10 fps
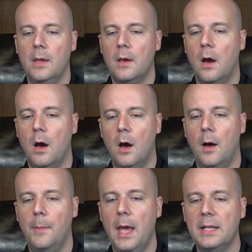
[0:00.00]

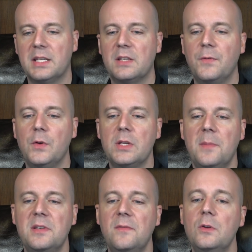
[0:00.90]
Ed says, the few
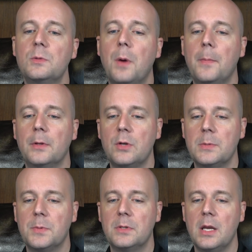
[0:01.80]
times I've used public
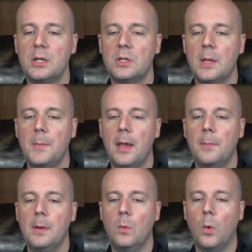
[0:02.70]
transportation, they make
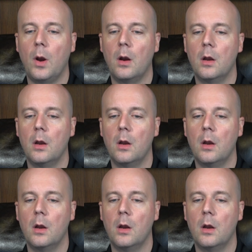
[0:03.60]
me wear...